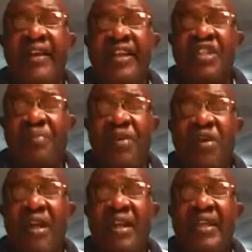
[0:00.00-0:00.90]
It's
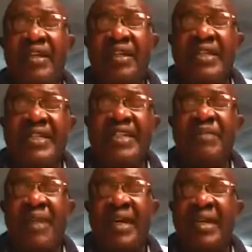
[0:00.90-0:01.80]
purely
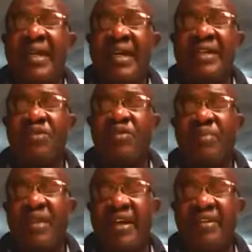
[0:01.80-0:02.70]
demand and supply.